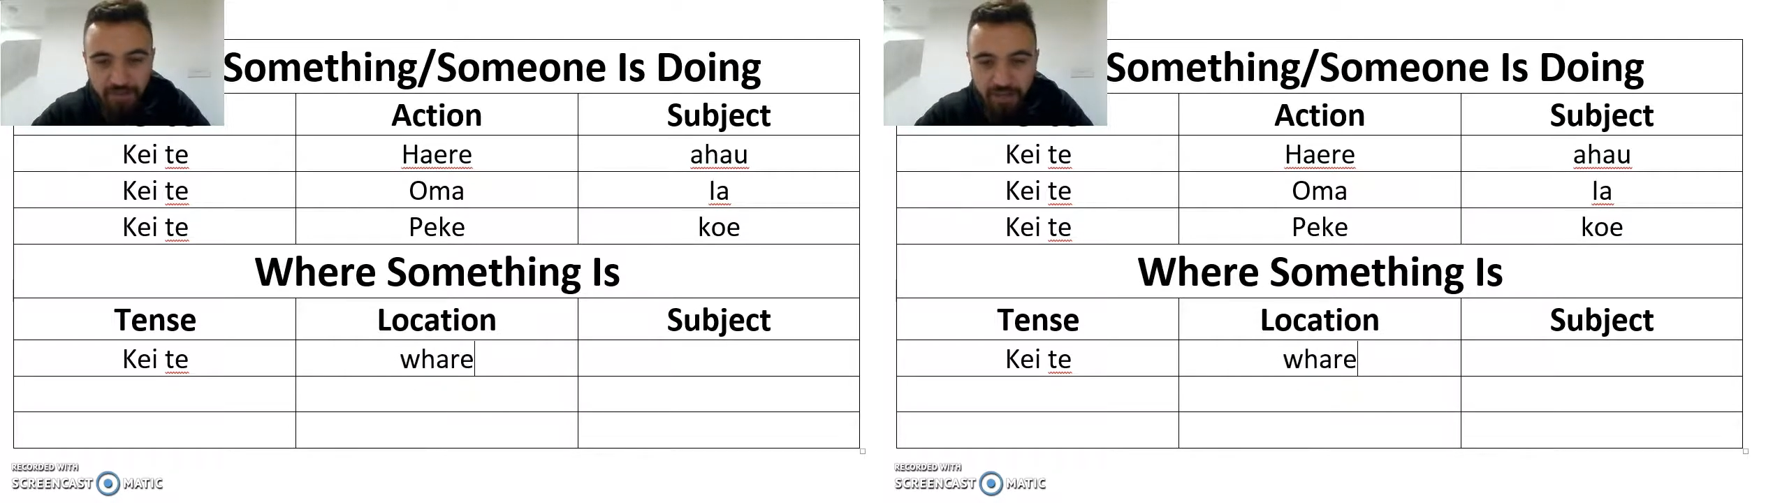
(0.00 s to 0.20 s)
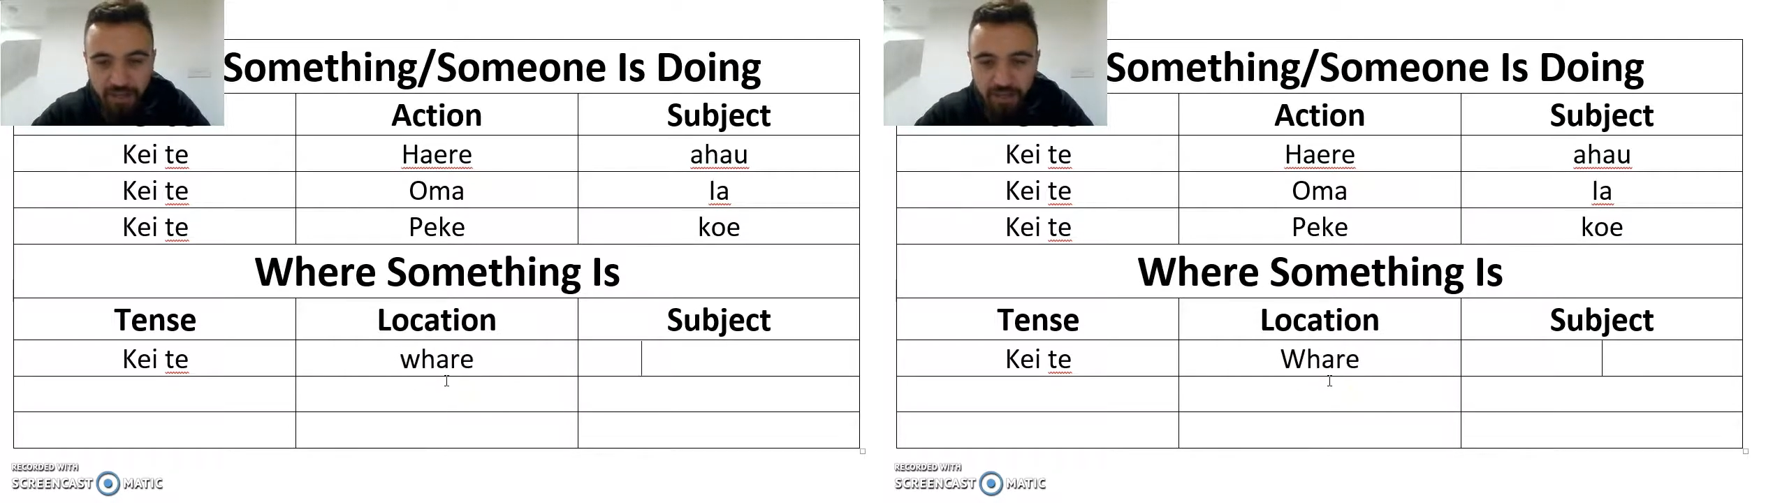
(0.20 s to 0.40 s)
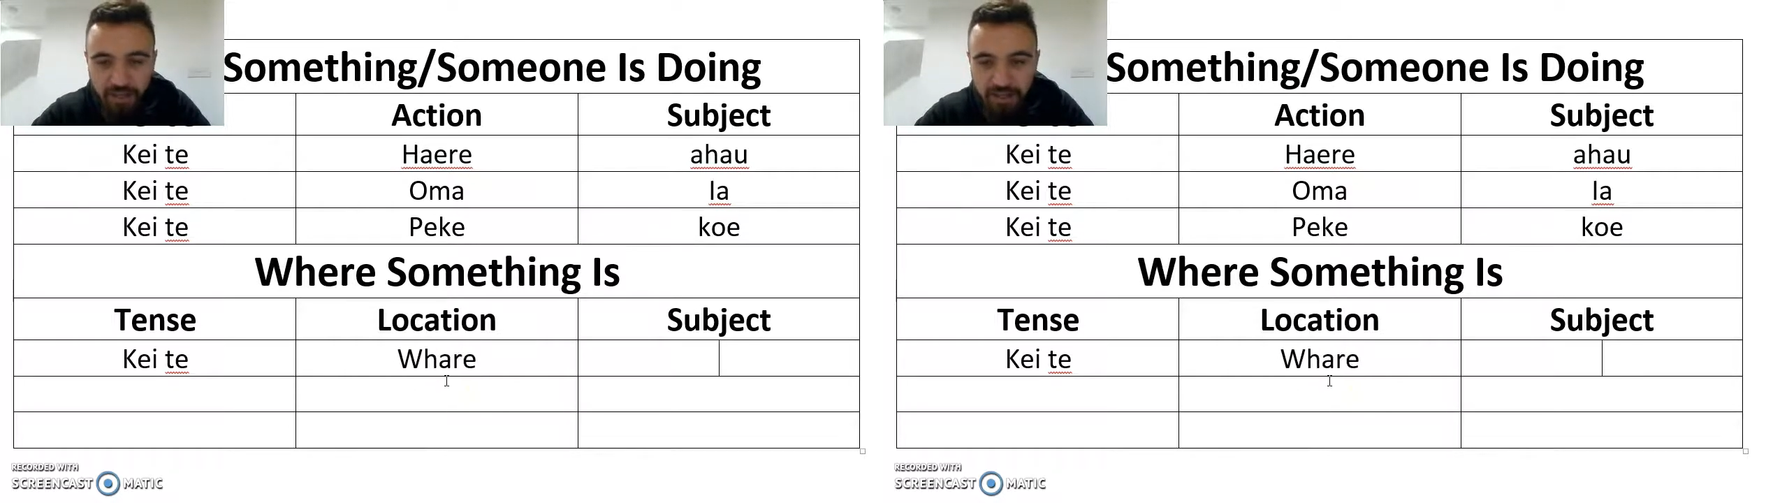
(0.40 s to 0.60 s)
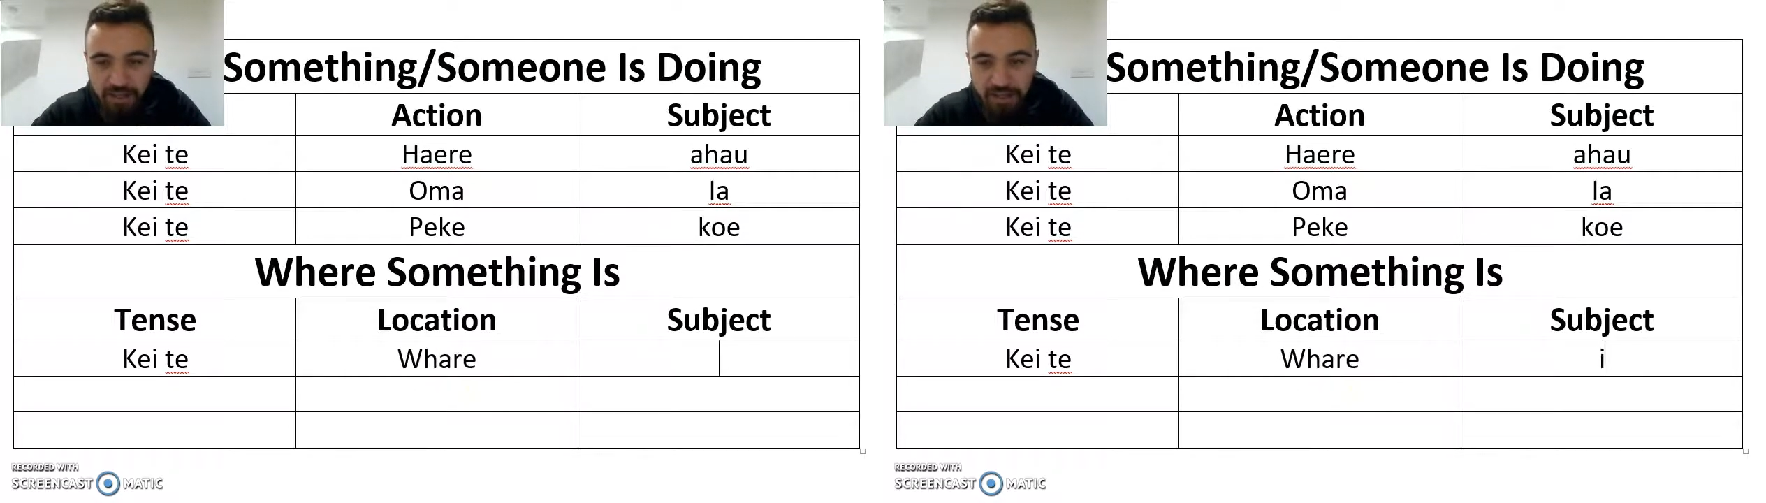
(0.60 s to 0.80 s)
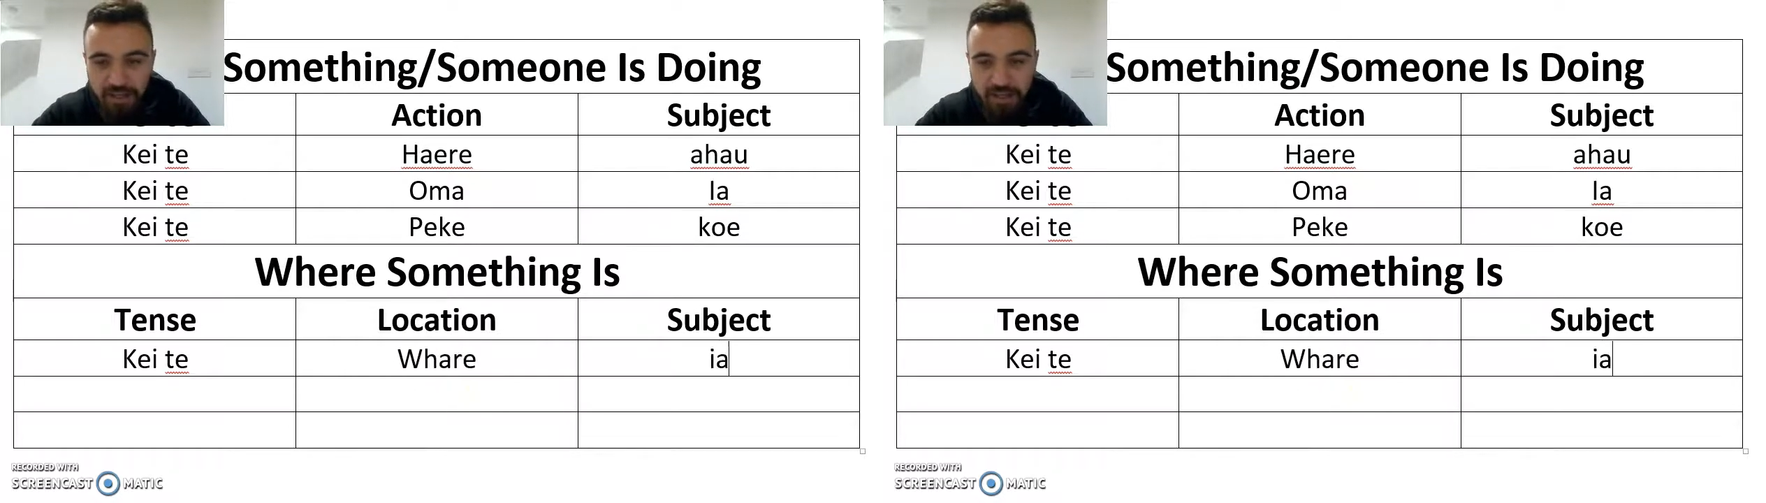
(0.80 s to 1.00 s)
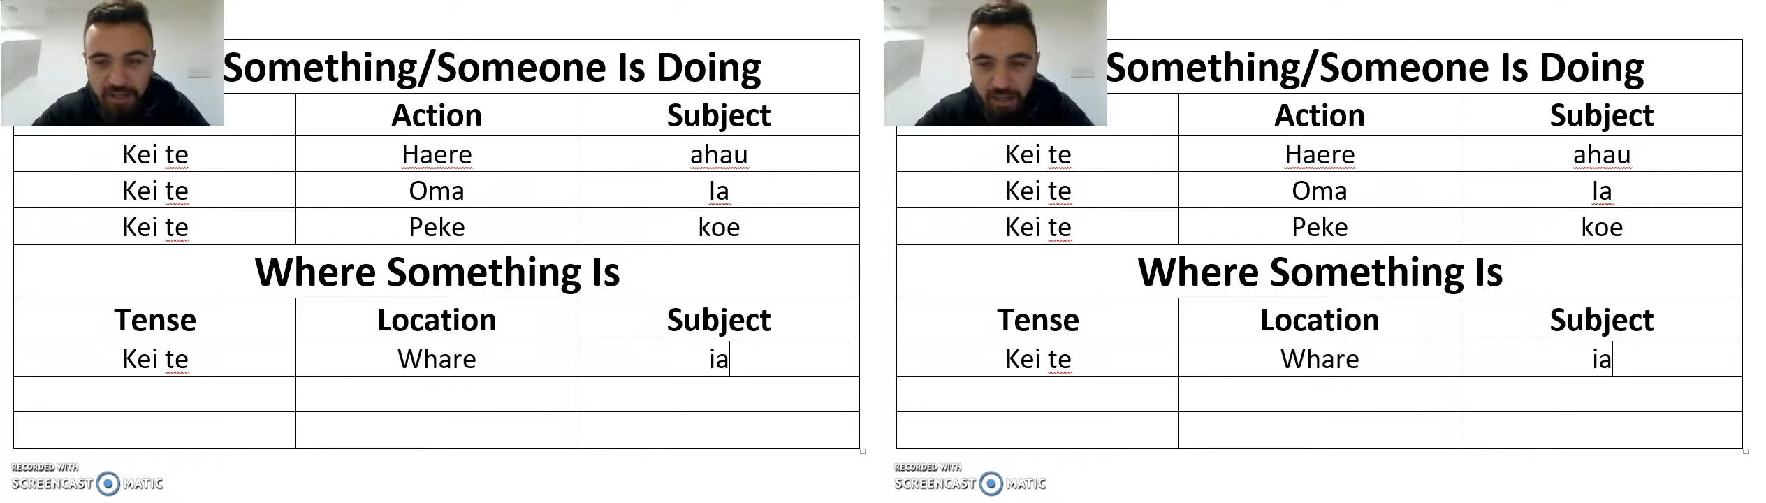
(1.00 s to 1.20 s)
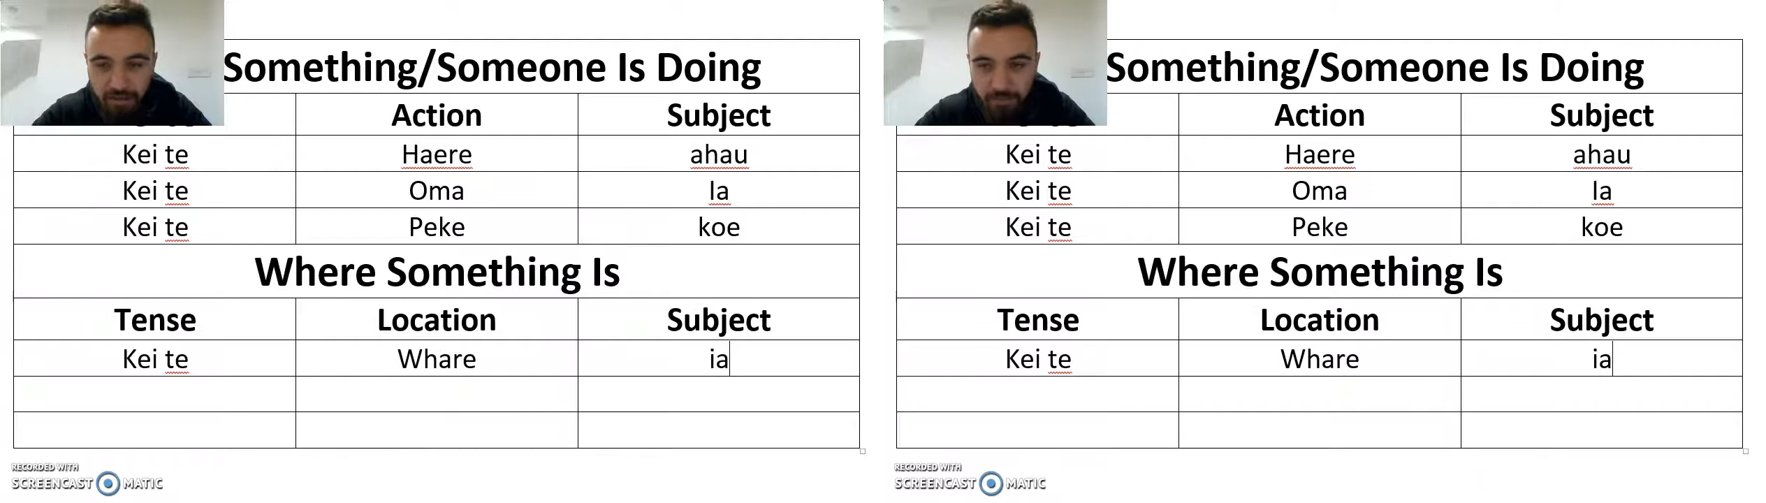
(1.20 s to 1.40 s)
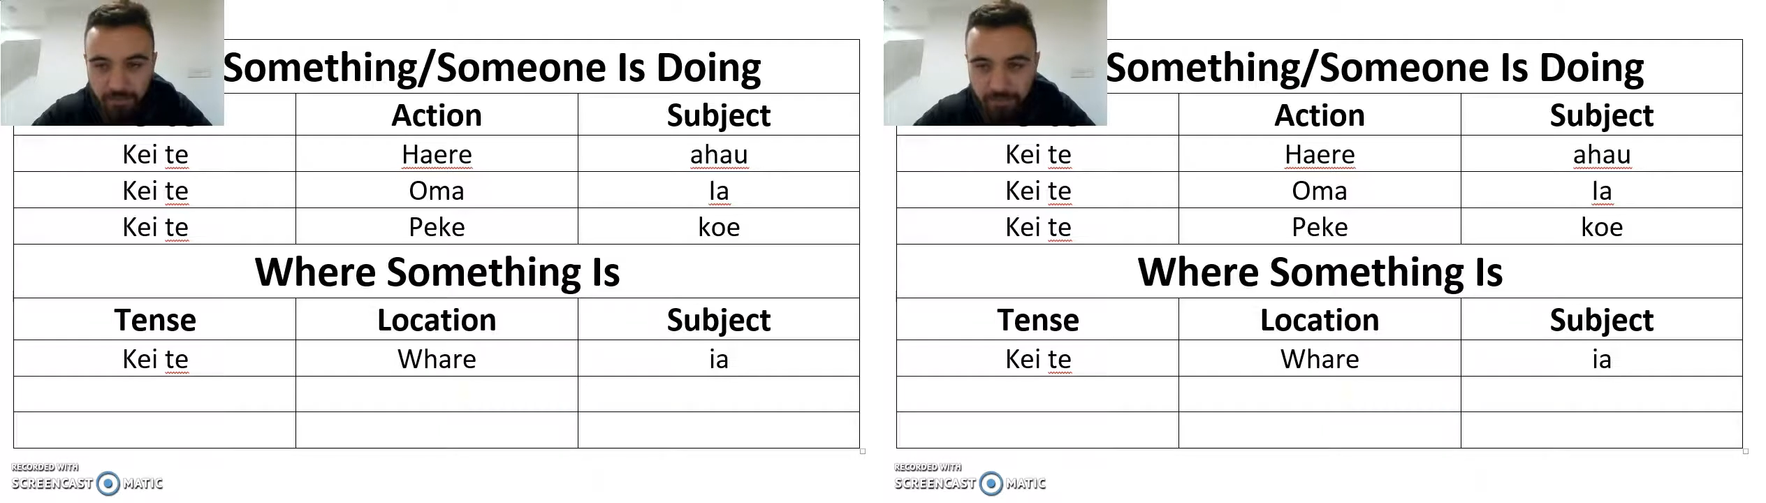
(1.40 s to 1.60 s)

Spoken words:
whare ia.